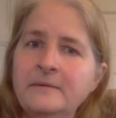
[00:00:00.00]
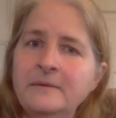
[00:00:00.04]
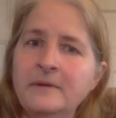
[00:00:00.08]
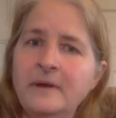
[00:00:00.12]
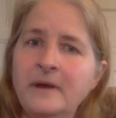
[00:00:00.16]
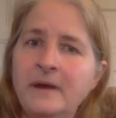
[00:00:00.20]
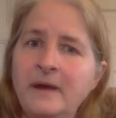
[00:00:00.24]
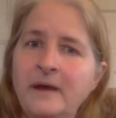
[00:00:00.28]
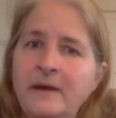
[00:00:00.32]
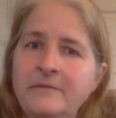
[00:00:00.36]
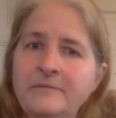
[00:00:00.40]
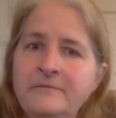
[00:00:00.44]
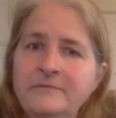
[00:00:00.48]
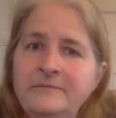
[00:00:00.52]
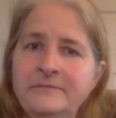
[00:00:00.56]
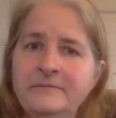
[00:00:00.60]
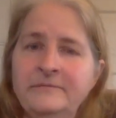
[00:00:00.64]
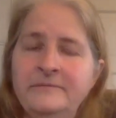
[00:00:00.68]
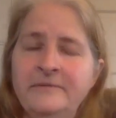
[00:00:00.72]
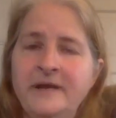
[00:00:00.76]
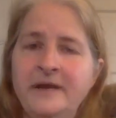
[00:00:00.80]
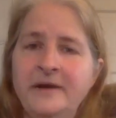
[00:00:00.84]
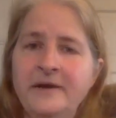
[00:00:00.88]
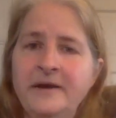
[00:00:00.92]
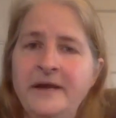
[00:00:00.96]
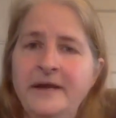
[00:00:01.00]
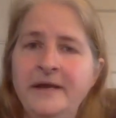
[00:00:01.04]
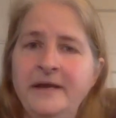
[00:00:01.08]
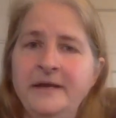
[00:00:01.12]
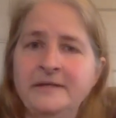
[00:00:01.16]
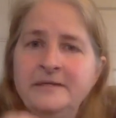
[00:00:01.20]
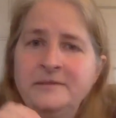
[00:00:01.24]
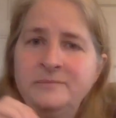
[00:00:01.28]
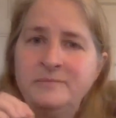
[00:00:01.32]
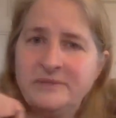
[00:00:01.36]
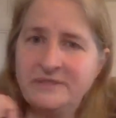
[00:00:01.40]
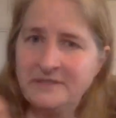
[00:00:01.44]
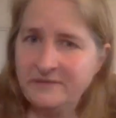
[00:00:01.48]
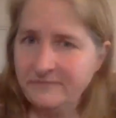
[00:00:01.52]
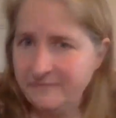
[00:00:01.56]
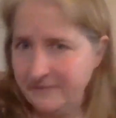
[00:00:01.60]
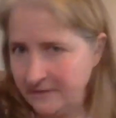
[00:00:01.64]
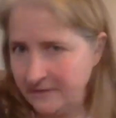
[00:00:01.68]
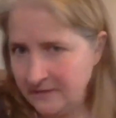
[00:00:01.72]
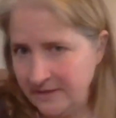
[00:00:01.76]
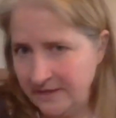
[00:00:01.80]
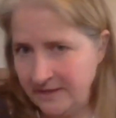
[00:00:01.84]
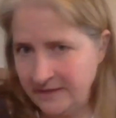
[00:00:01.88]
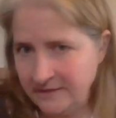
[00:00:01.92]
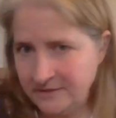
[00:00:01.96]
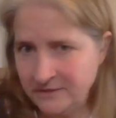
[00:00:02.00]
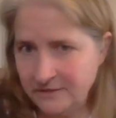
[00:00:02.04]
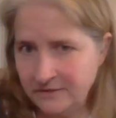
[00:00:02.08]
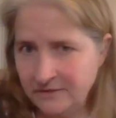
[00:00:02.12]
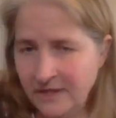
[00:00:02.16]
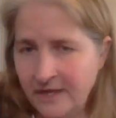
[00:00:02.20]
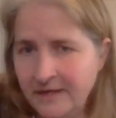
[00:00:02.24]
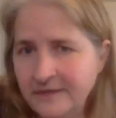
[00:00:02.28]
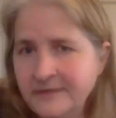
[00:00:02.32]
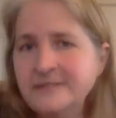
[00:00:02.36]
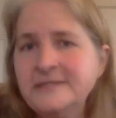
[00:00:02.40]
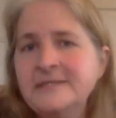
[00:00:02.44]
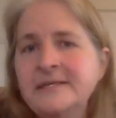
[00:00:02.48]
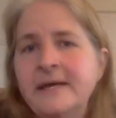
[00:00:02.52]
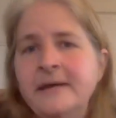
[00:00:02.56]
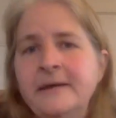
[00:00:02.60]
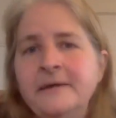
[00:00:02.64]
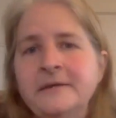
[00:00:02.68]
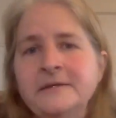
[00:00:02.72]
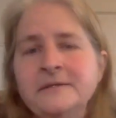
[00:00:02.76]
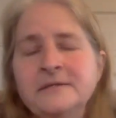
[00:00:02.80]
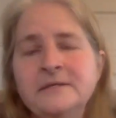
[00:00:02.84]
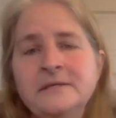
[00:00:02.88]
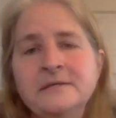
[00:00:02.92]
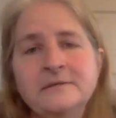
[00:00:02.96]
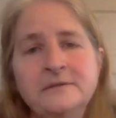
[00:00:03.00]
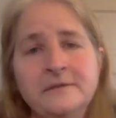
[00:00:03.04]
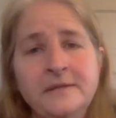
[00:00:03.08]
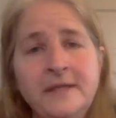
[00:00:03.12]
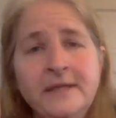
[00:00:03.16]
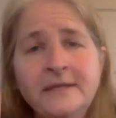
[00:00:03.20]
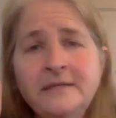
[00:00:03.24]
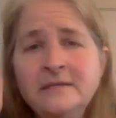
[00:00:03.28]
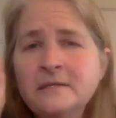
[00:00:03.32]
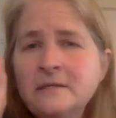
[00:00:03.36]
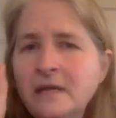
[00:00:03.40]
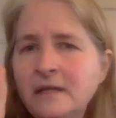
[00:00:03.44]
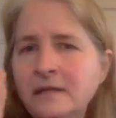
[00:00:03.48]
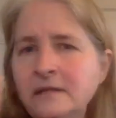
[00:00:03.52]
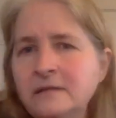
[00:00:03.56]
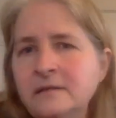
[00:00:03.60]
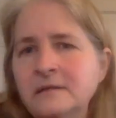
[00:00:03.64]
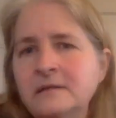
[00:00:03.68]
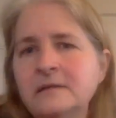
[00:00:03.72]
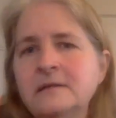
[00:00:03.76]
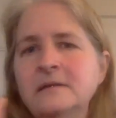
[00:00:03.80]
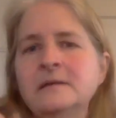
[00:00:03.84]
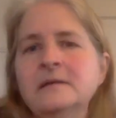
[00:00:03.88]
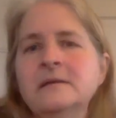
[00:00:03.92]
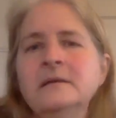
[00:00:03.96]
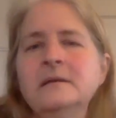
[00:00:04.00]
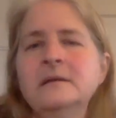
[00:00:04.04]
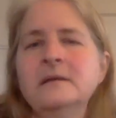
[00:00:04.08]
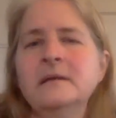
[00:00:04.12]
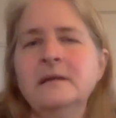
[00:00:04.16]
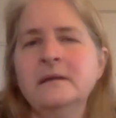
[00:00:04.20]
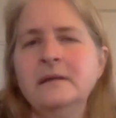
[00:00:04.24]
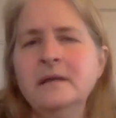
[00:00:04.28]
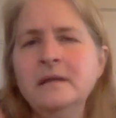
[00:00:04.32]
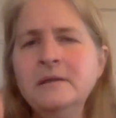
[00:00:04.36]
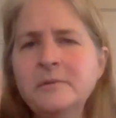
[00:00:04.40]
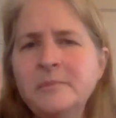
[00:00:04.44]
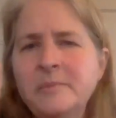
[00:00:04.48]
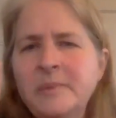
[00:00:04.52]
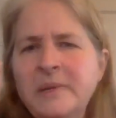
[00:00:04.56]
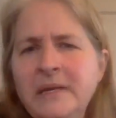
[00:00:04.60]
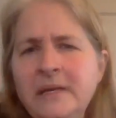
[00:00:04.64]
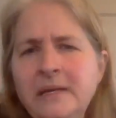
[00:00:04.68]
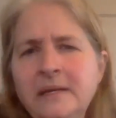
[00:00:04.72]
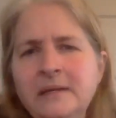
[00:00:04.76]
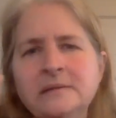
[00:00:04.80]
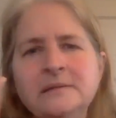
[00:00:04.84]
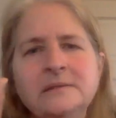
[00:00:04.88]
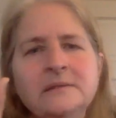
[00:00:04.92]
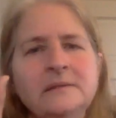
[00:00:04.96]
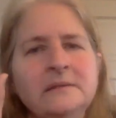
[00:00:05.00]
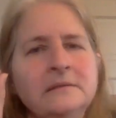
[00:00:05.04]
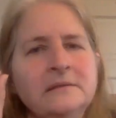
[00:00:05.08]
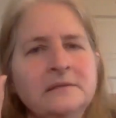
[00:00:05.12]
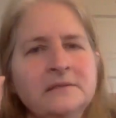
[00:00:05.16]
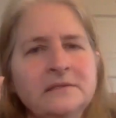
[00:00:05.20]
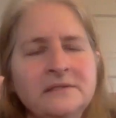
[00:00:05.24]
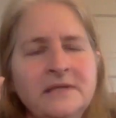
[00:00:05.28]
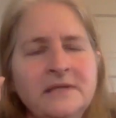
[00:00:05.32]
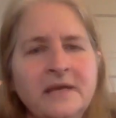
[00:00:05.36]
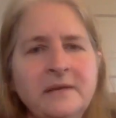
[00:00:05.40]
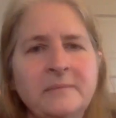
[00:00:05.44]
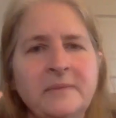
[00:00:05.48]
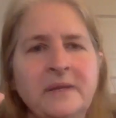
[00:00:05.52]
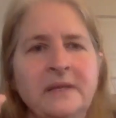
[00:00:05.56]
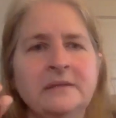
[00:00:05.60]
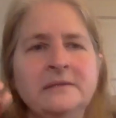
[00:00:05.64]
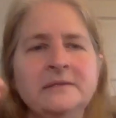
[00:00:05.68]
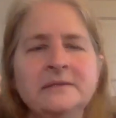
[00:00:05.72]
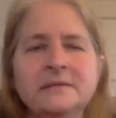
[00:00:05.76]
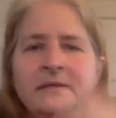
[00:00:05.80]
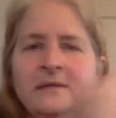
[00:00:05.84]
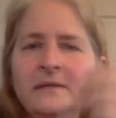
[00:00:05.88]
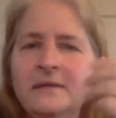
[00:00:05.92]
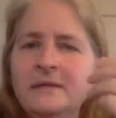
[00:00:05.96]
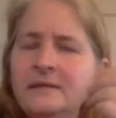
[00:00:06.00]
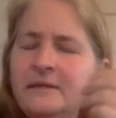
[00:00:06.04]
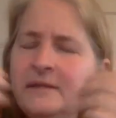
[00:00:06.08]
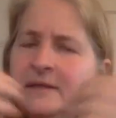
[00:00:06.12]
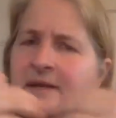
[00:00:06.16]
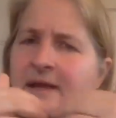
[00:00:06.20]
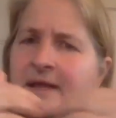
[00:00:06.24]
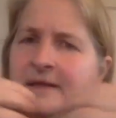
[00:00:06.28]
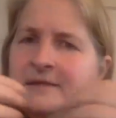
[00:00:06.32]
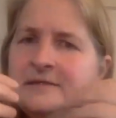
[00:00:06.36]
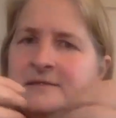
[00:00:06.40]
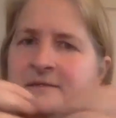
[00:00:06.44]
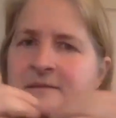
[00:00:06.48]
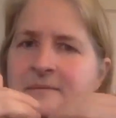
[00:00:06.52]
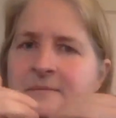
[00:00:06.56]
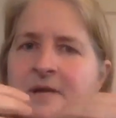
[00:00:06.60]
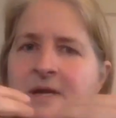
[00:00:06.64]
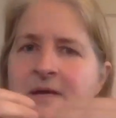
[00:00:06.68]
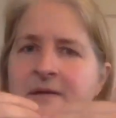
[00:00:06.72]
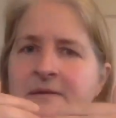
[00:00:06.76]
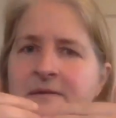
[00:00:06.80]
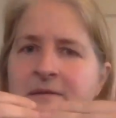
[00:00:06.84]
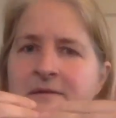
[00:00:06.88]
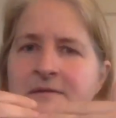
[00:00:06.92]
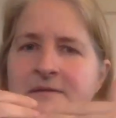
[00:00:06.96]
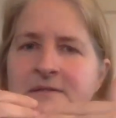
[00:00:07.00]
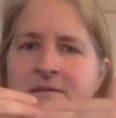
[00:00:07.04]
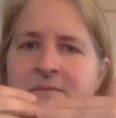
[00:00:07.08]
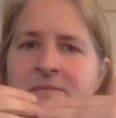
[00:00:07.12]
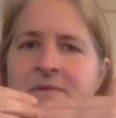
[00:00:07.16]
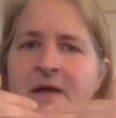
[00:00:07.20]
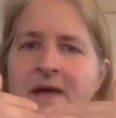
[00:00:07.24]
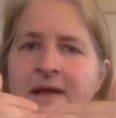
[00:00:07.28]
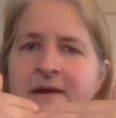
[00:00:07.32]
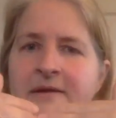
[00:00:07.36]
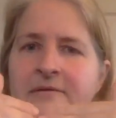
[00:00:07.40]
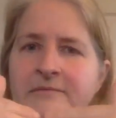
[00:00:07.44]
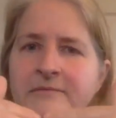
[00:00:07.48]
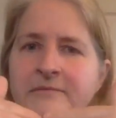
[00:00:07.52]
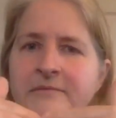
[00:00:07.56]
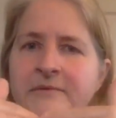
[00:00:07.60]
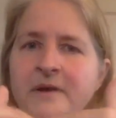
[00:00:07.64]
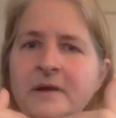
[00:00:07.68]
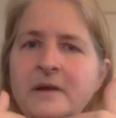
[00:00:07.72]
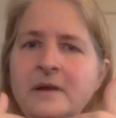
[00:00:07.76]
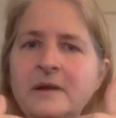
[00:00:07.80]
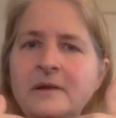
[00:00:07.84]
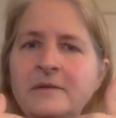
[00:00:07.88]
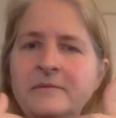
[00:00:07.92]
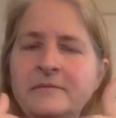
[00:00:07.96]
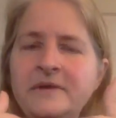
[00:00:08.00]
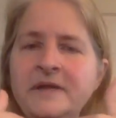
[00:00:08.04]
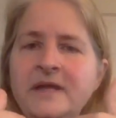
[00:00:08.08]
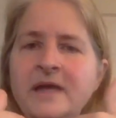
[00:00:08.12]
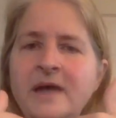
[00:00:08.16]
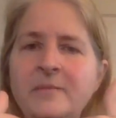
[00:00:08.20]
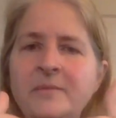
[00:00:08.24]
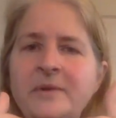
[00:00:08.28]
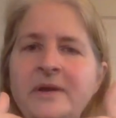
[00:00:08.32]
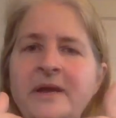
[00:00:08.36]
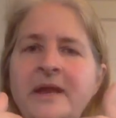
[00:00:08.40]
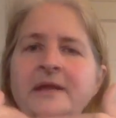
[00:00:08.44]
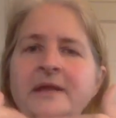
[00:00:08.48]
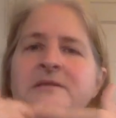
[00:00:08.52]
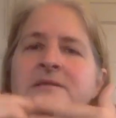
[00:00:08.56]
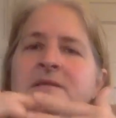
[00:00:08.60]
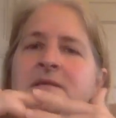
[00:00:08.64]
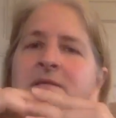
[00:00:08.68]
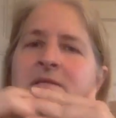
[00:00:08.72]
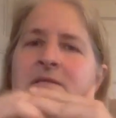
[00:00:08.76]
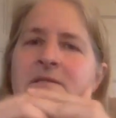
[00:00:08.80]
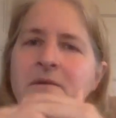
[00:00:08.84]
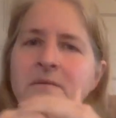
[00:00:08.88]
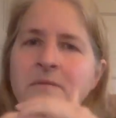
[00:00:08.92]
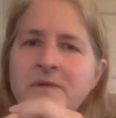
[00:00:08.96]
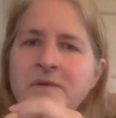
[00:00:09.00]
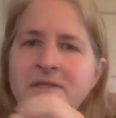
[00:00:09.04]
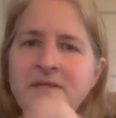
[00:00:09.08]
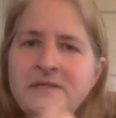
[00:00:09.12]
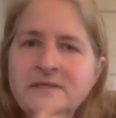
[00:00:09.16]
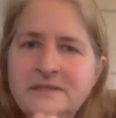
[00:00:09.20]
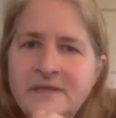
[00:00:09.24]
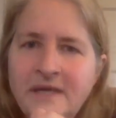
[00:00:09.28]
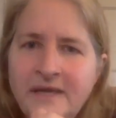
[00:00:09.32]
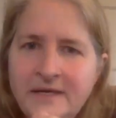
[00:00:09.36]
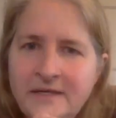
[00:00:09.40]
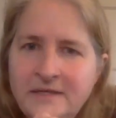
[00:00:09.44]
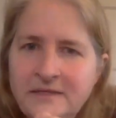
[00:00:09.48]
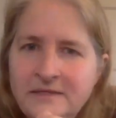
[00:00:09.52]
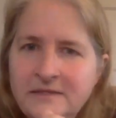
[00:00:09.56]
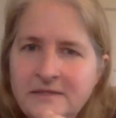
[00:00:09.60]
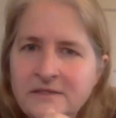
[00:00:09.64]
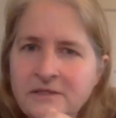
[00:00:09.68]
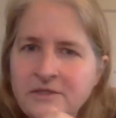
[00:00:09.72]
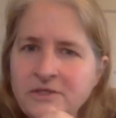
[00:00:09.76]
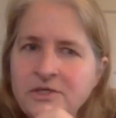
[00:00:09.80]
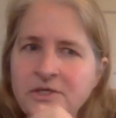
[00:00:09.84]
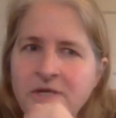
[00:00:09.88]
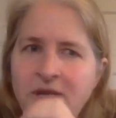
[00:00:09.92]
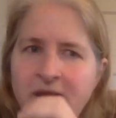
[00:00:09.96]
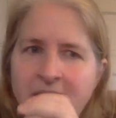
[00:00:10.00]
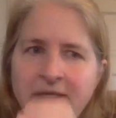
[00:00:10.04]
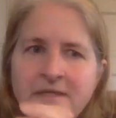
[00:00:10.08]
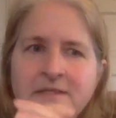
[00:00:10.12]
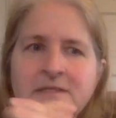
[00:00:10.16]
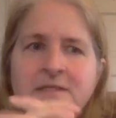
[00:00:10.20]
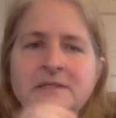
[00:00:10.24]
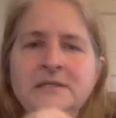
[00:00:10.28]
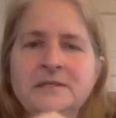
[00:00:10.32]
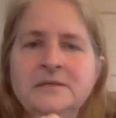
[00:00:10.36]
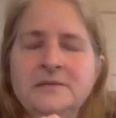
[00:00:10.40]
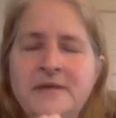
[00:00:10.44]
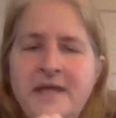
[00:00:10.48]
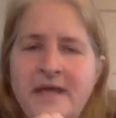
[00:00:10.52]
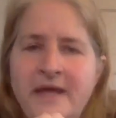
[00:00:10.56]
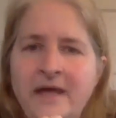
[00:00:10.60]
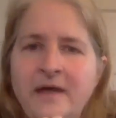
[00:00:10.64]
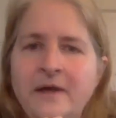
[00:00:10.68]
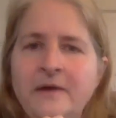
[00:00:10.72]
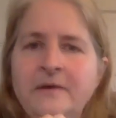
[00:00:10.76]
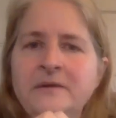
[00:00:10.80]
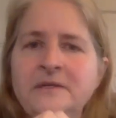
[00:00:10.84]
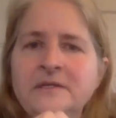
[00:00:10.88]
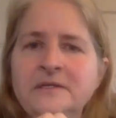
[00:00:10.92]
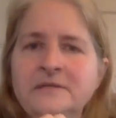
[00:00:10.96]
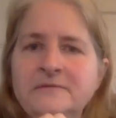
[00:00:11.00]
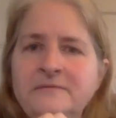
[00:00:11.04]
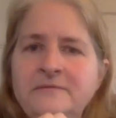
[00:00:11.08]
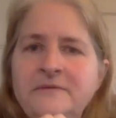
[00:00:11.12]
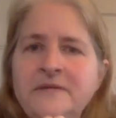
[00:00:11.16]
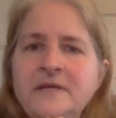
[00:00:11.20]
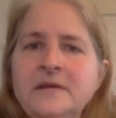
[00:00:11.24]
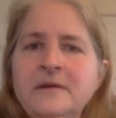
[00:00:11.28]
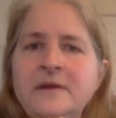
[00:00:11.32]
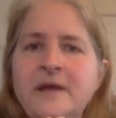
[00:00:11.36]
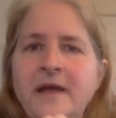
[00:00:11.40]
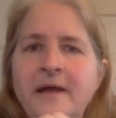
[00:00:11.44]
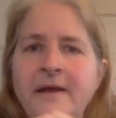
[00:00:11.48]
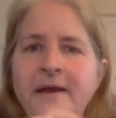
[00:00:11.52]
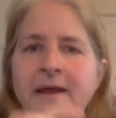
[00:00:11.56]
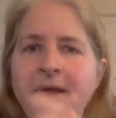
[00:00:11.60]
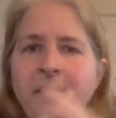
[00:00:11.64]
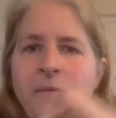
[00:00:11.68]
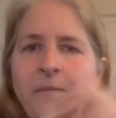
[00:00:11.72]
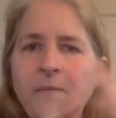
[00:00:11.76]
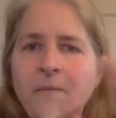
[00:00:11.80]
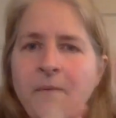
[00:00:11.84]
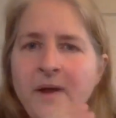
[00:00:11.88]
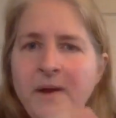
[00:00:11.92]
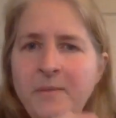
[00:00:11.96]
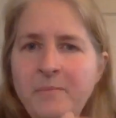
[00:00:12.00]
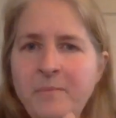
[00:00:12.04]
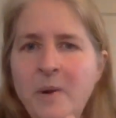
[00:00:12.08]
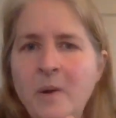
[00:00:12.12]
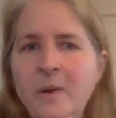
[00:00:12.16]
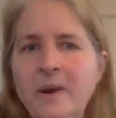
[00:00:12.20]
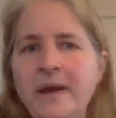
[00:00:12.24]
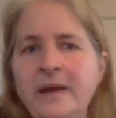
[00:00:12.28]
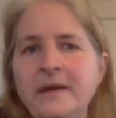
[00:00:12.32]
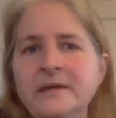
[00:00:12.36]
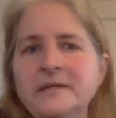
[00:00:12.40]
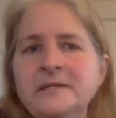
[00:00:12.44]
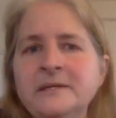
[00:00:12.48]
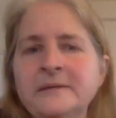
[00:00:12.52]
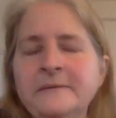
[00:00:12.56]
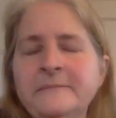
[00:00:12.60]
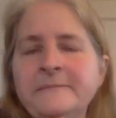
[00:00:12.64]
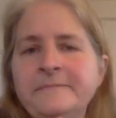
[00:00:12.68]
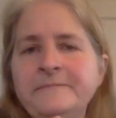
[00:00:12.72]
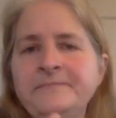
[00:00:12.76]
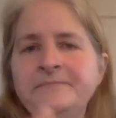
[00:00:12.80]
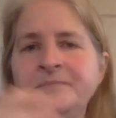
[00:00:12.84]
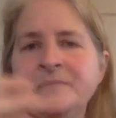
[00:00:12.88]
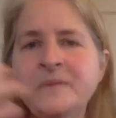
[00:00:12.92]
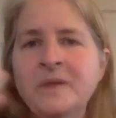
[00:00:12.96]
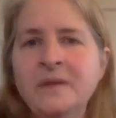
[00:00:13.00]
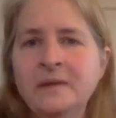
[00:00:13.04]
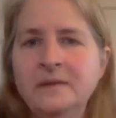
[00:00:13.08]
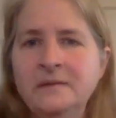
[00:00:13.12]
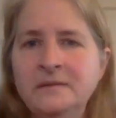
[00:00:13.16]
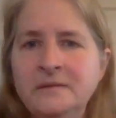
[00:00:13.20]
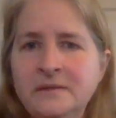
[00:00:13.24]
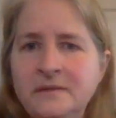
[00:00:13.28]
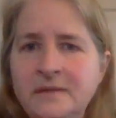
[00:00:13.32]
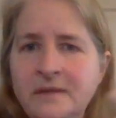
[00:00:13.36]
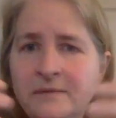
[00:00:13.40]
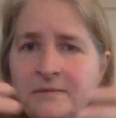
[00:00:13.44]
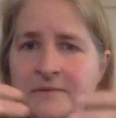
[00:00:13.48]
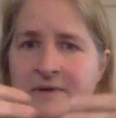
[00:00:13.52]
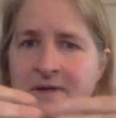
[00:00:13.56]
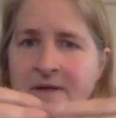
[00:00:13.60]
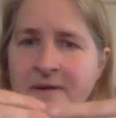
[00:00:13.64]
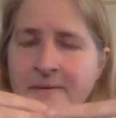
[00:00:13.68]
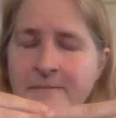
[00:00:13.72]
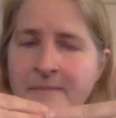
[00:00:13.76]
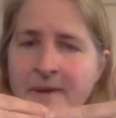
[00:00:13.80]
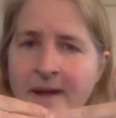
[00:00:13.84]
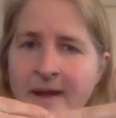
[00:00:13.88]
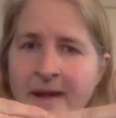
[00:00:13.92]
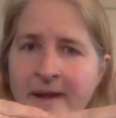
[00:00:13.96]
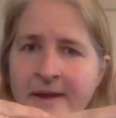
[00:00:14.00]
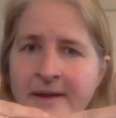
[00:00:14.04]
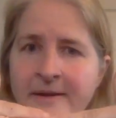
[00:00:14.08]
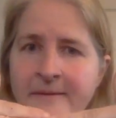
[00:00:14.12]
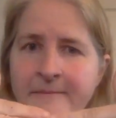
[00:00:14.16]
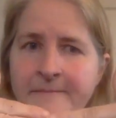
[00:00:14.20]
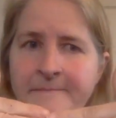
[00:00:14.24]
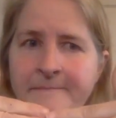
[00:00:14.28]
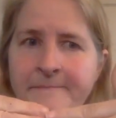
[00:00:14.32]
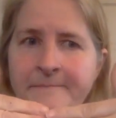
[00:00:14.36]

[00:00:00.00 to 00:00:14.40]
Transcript: very specifically to lung cells. So that's another piece, a little segment that had there's some kind of recombination. So what the scientists are trying to do now is figure out at what point did they recombine,